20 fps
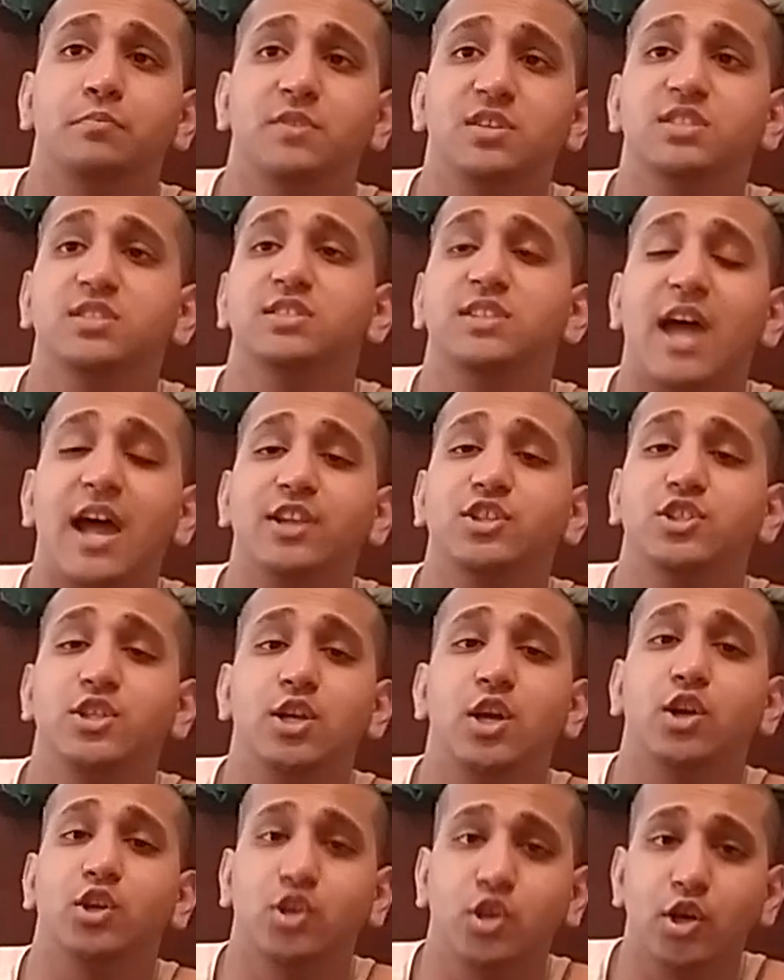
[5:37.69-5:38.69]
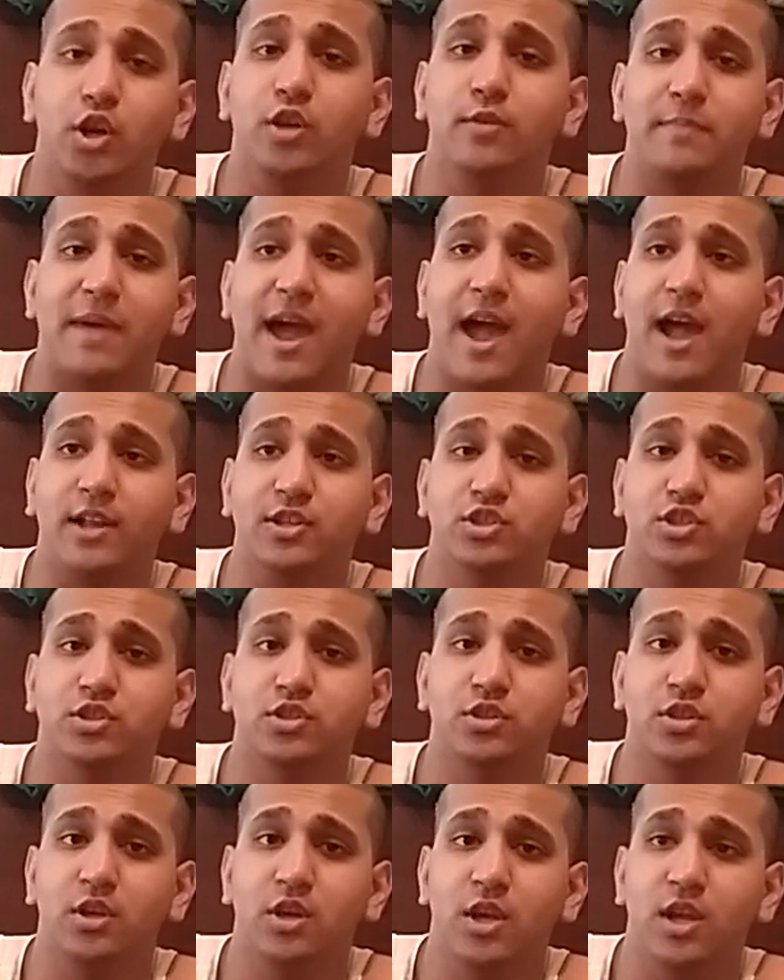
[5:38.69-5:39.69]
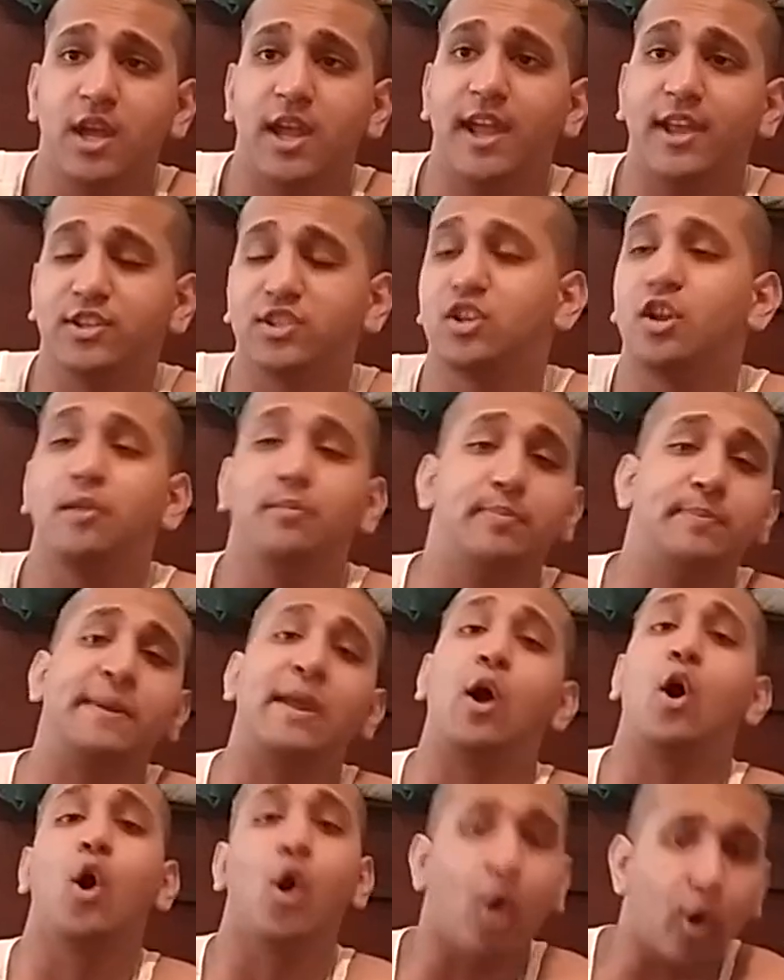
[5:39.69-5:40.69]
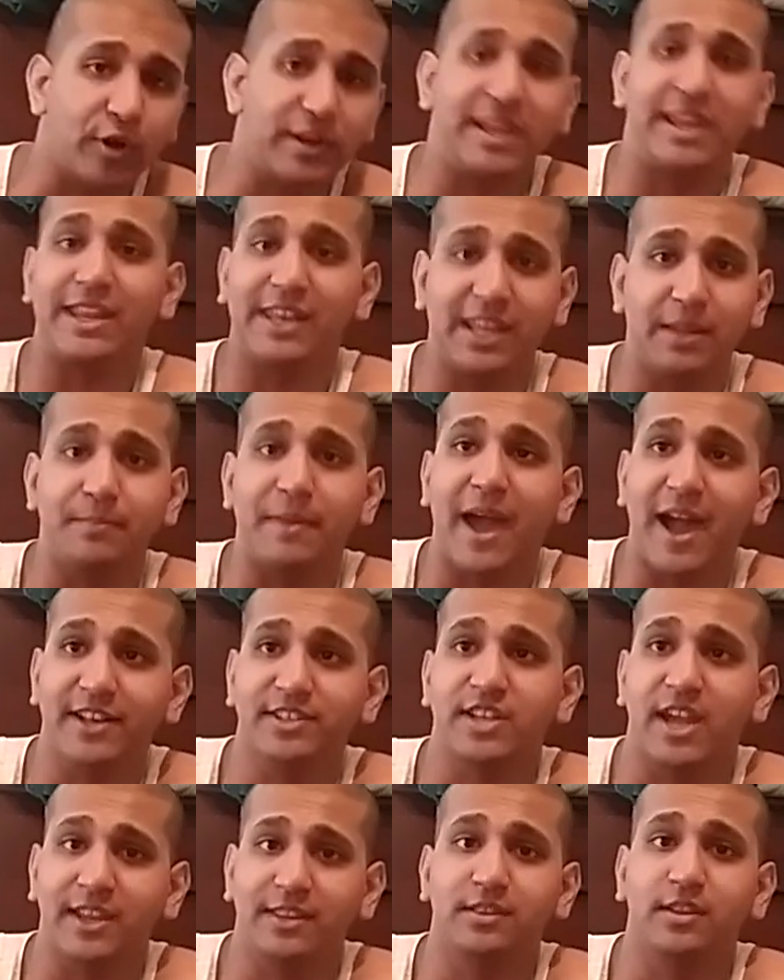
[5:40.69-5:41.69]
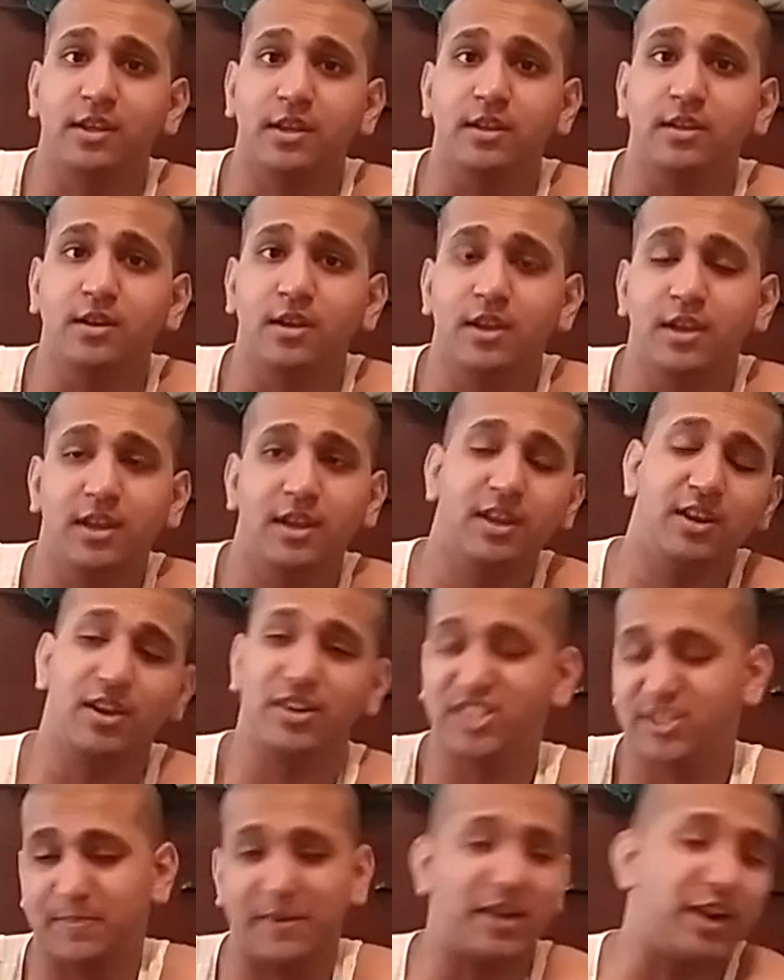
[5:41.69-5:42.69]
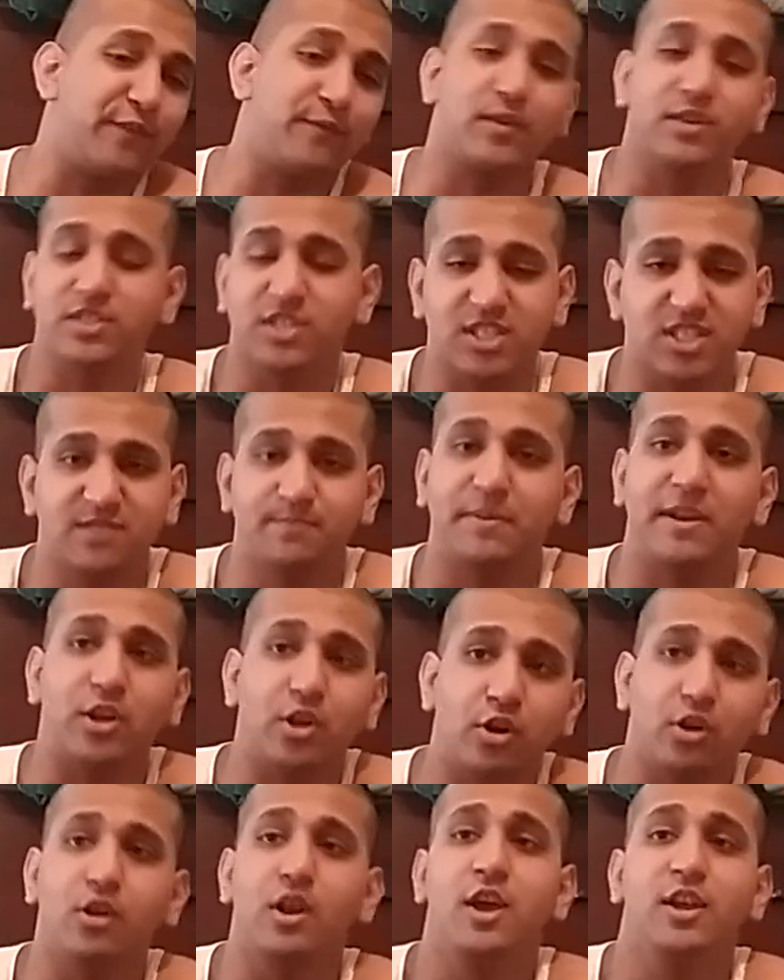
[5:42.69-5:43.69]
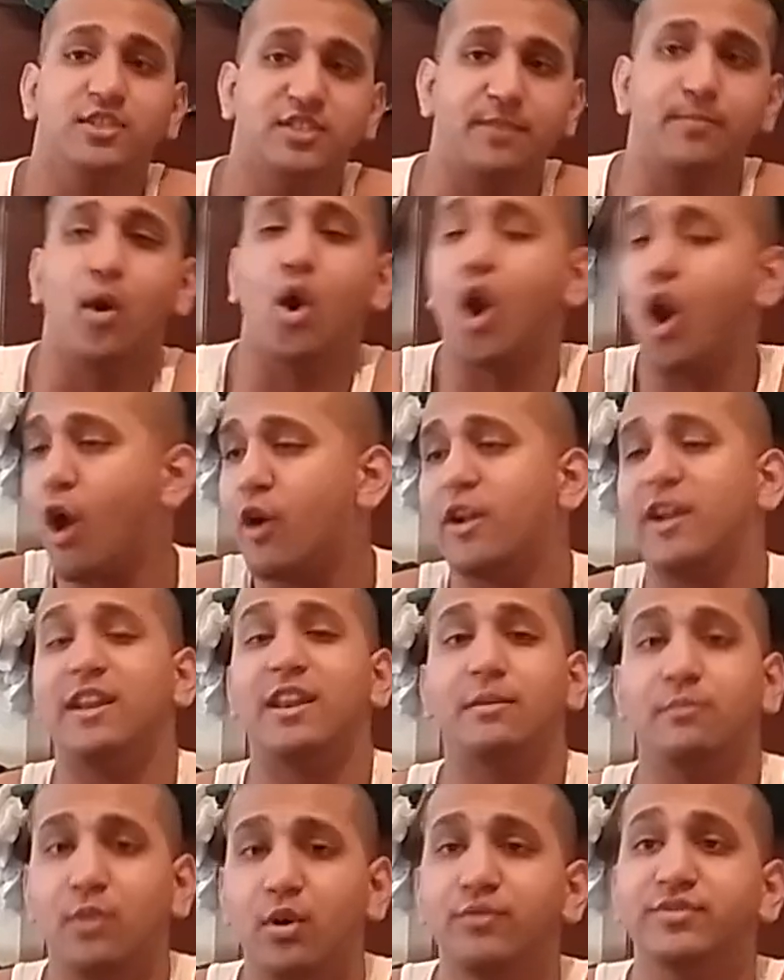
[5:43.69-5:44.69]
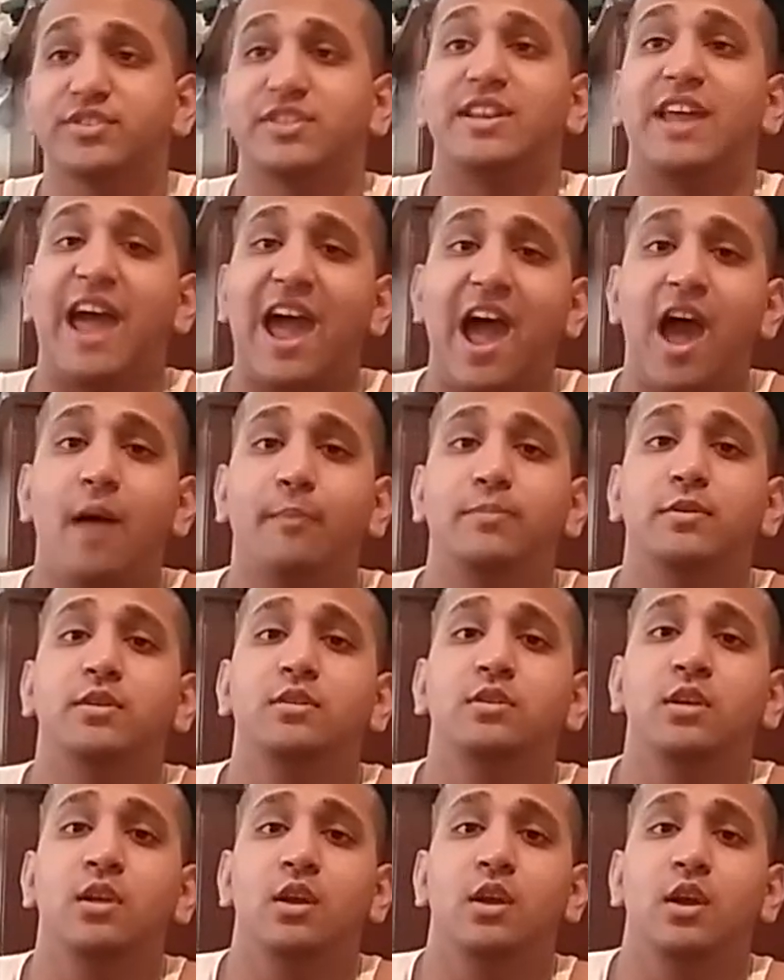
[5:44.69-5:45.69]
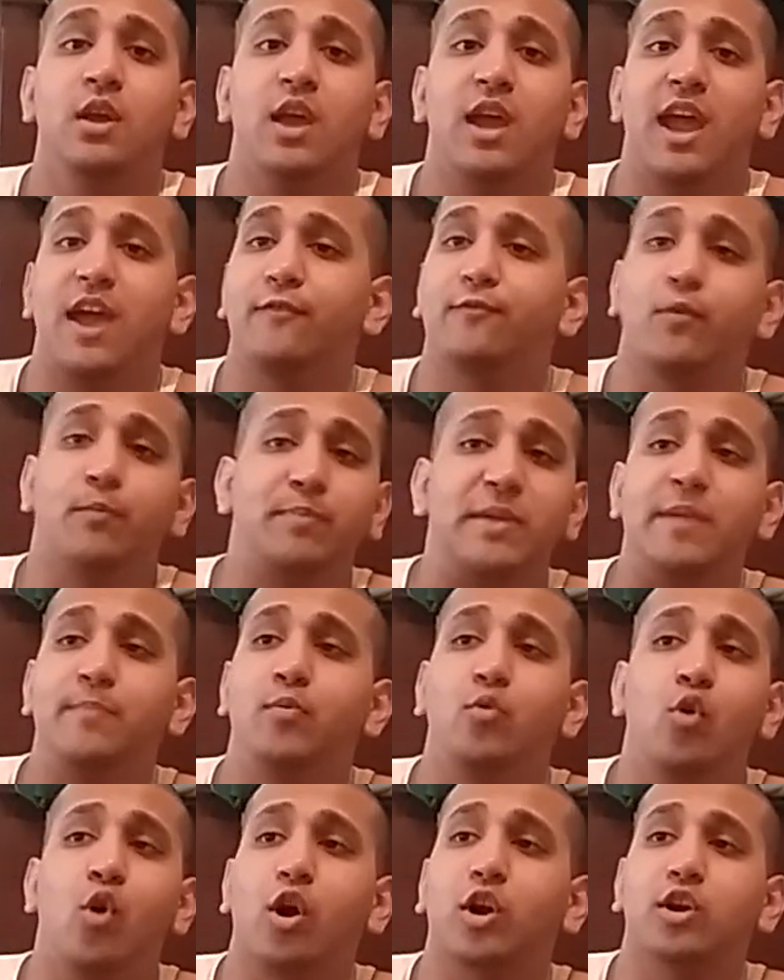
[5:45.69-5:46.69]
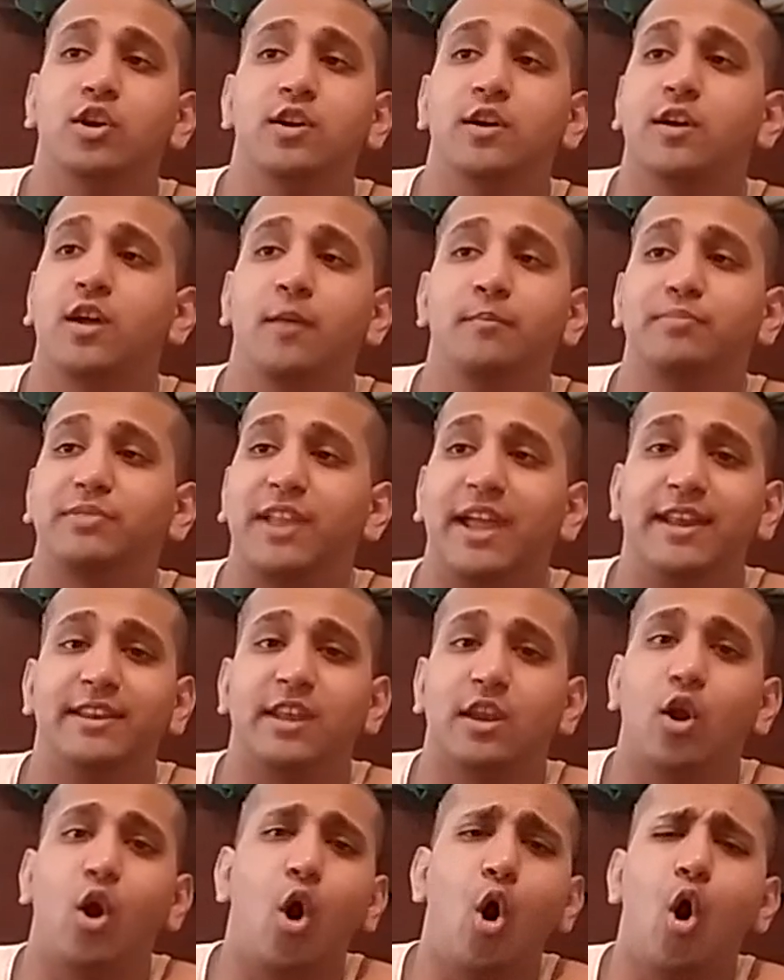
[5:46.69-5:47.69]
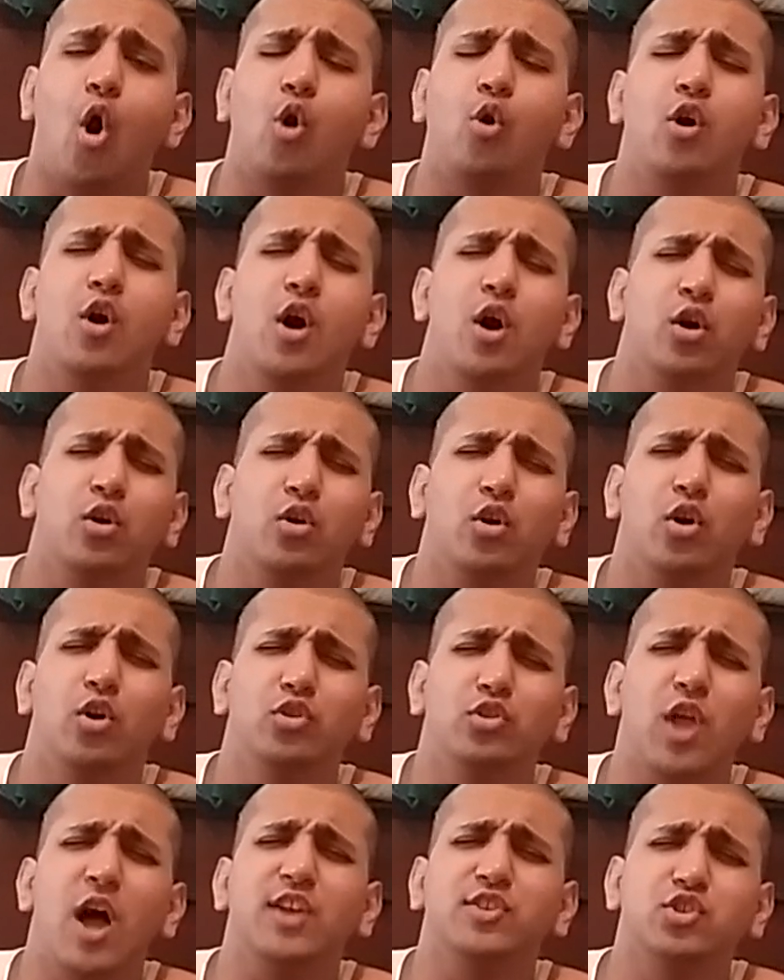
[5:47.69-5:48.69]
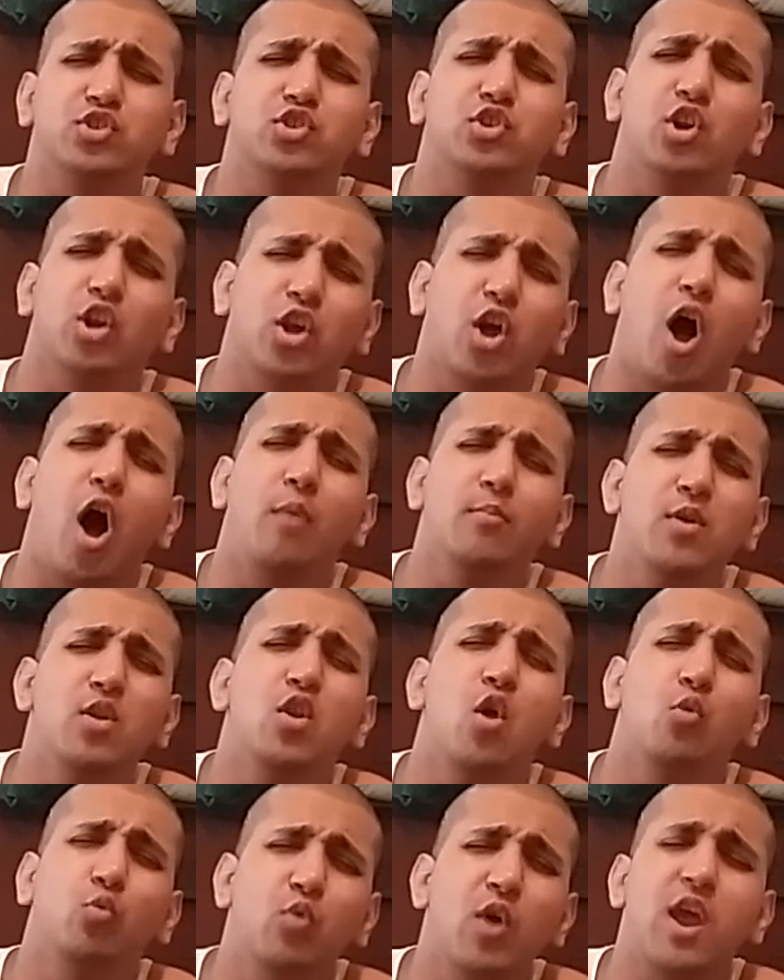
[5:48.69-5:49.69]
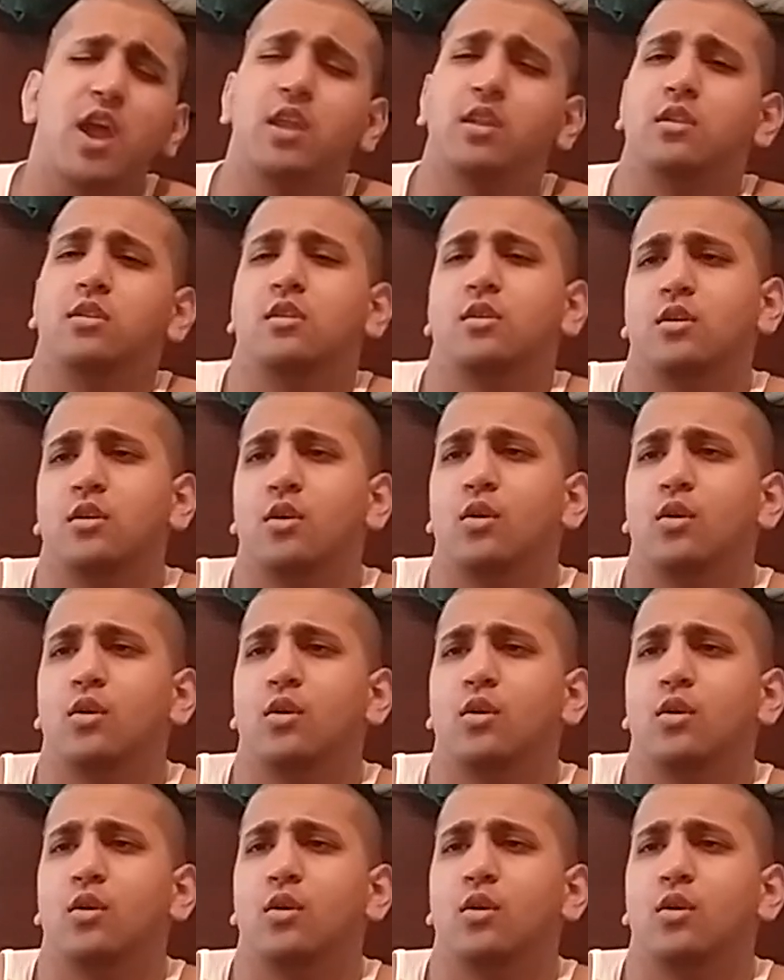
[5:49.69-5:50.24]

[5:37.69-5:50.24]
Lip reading: This is actually a good match. It's going to be a hard-hitting match, I think. You know, spear versus spear. Some hard-hitting moves going to happen. And for people who are going to complain that, oh, Lesnar's going to come in and win.